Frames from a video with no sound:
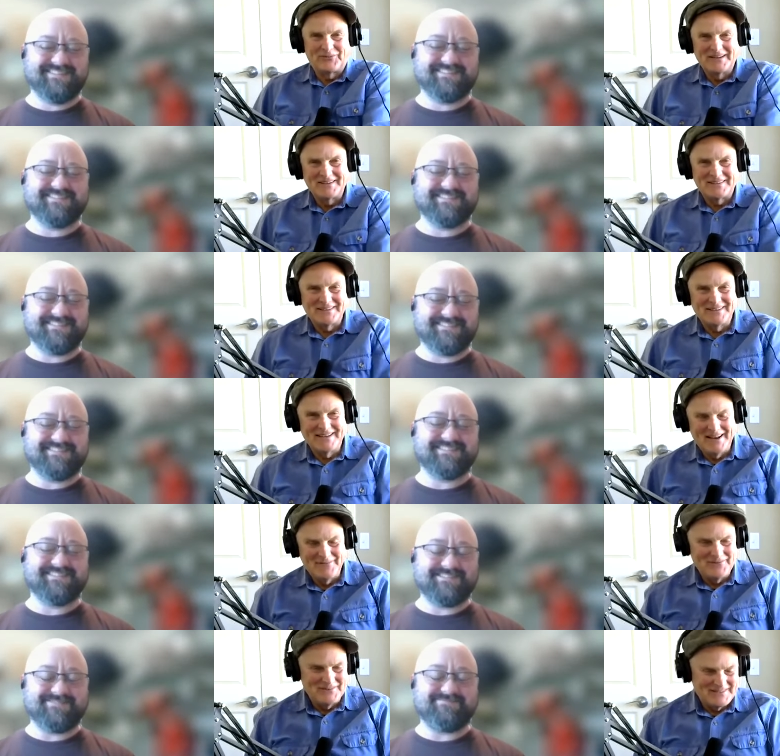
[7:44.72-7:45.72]
Speaker 1: friends and
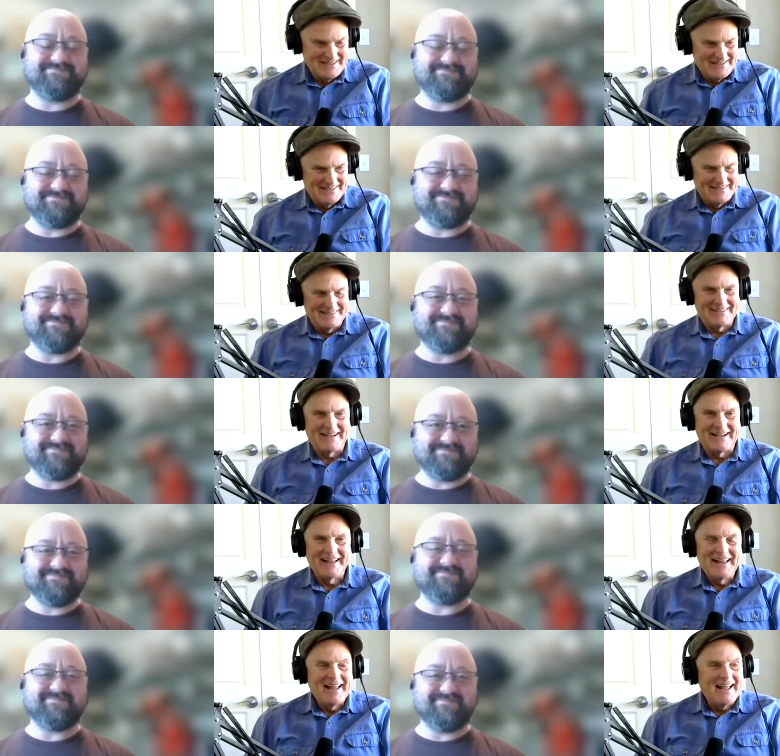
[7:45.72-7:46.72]
neighbors. Huh?
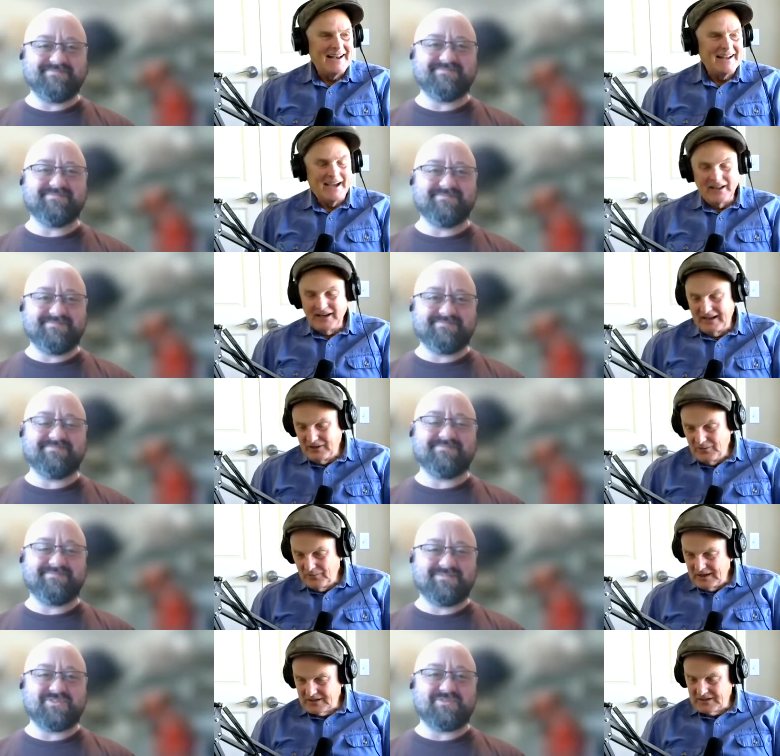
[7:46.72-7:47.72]
Now, now you
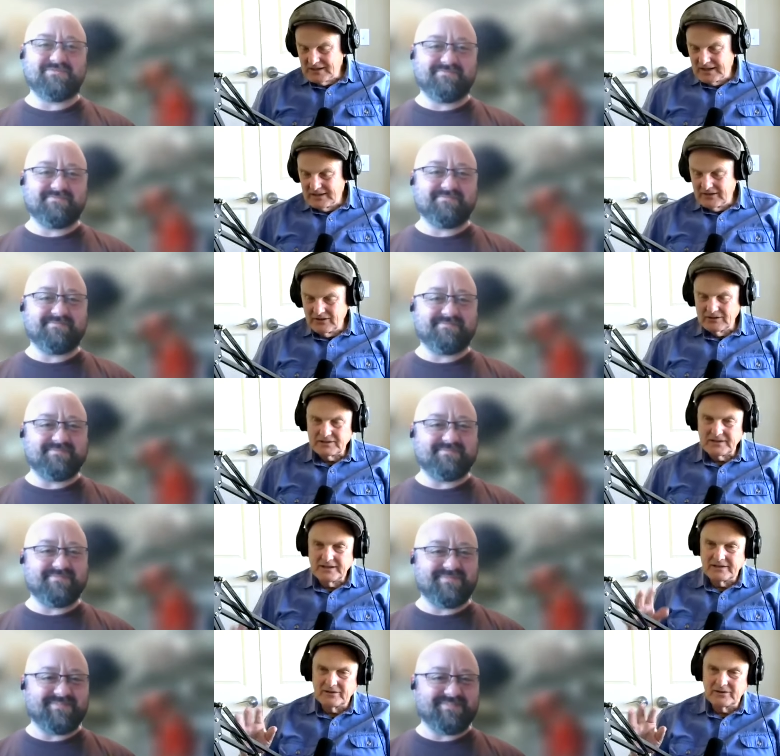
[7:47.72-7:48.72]
mentioned, I noticed
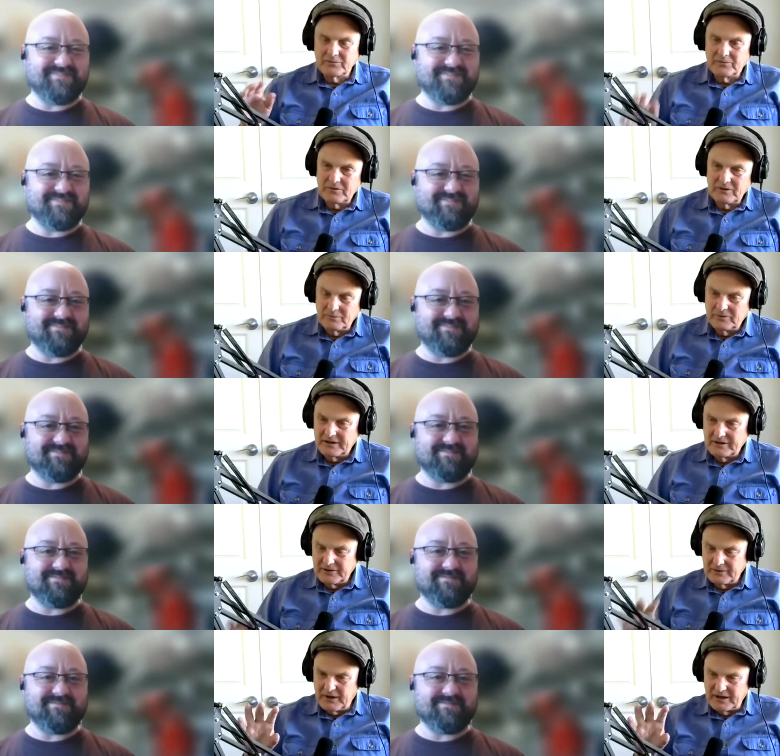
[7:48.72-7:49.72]
in your a little
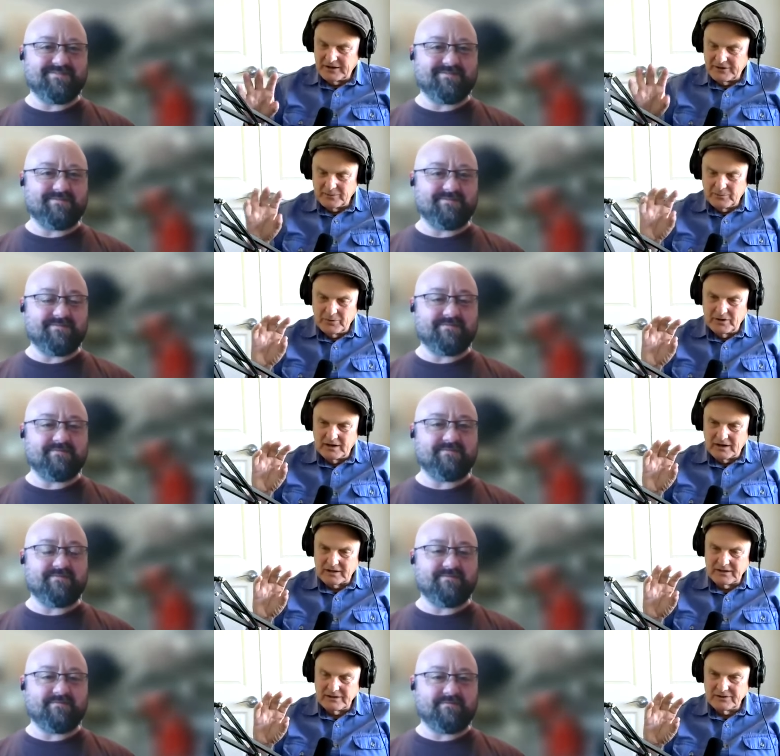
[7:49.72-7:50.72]
bit about your
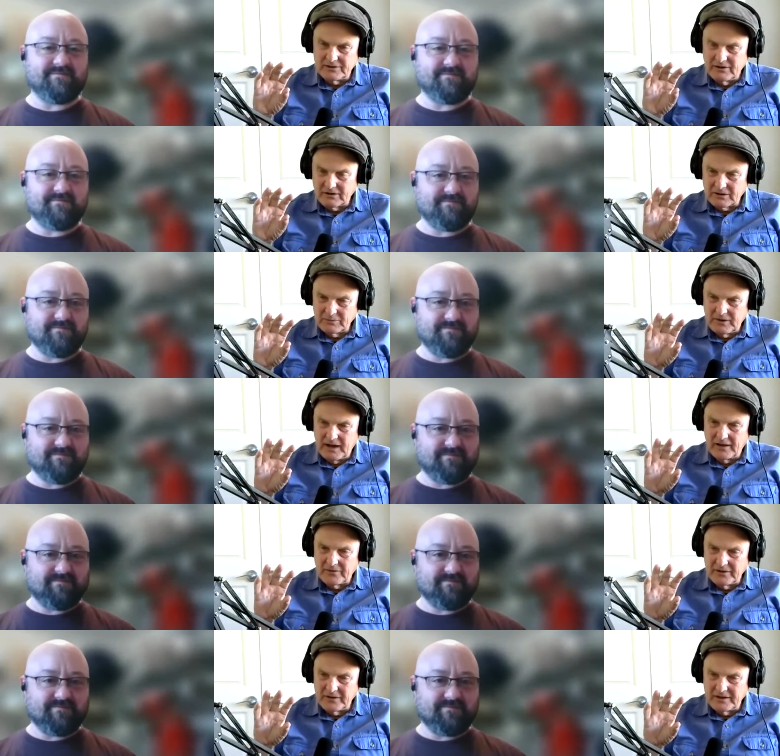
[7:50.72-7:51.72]
book that you talked
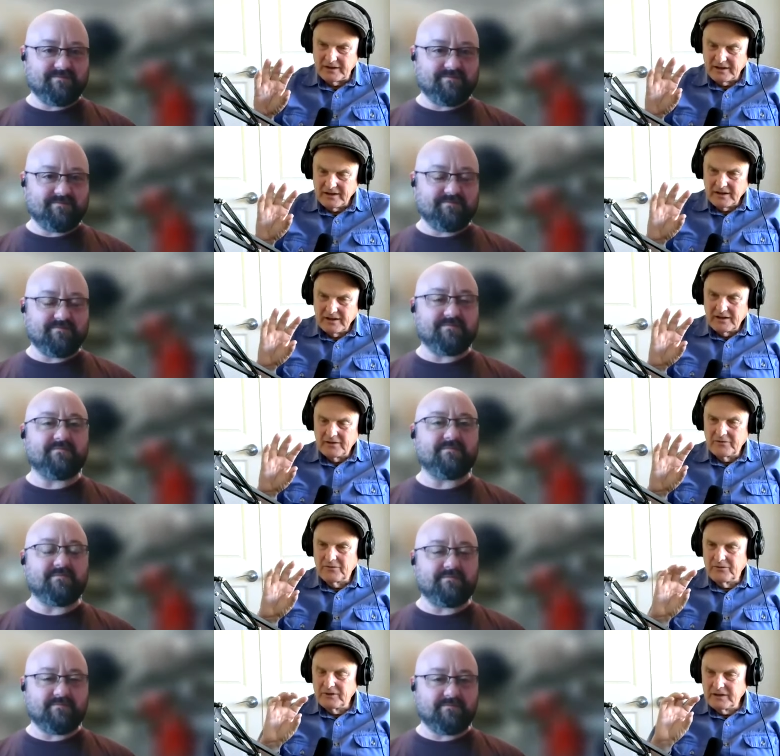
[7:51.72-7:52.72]
about the
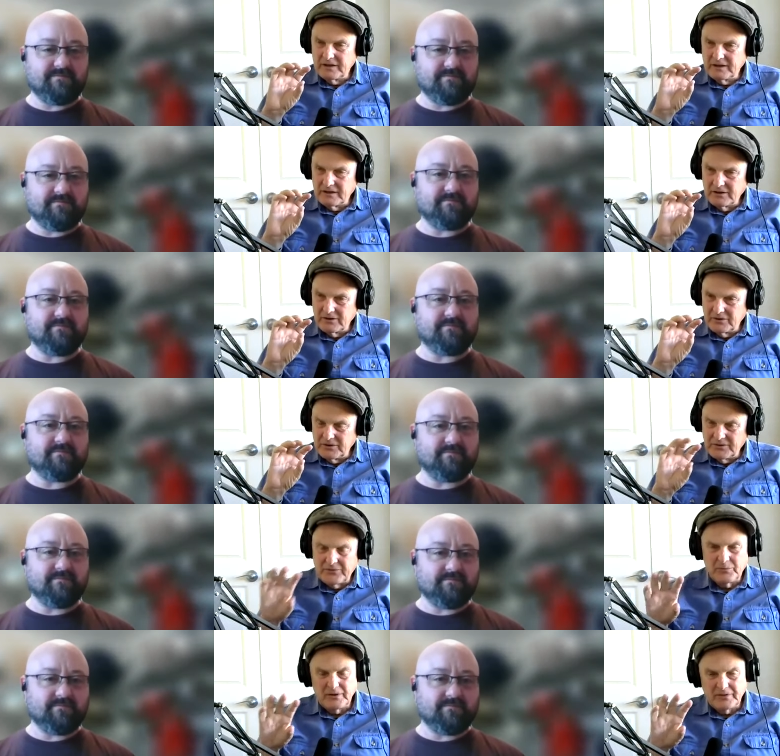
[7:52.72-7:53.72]
the you know you,
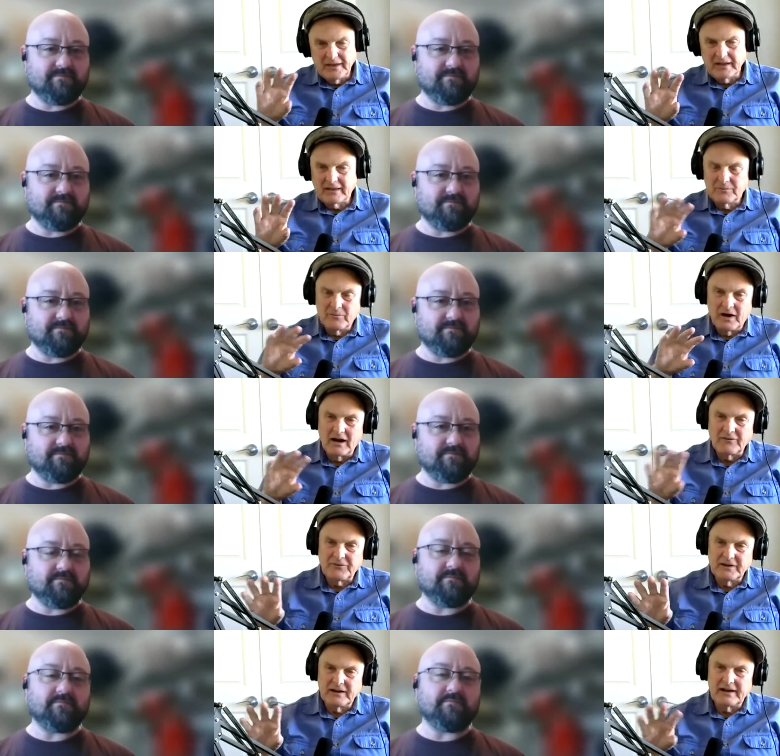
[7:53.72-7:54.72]
we think the
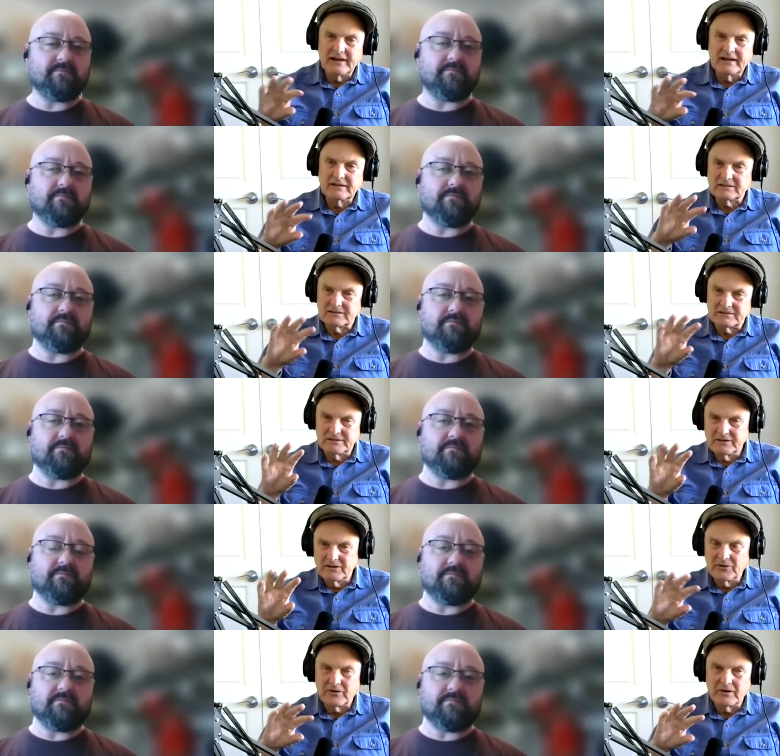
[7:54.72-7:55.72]
mafia as you
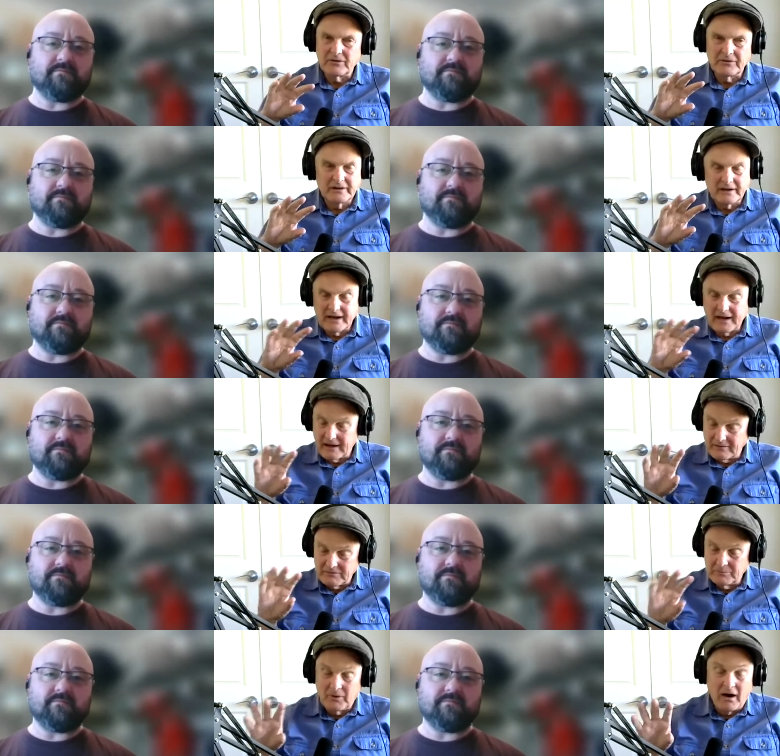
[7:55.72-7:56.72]
know the
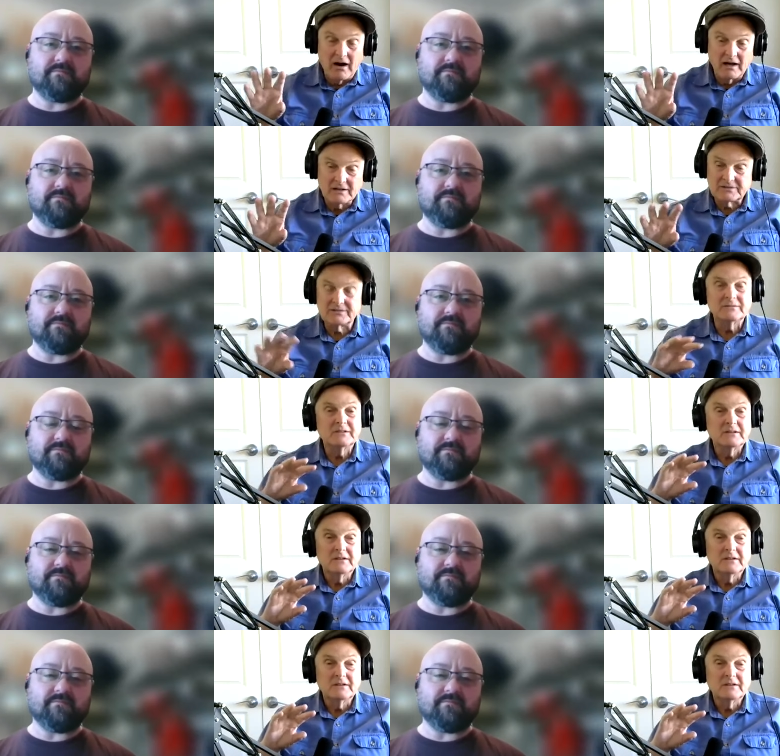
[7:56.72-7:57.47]
the boss,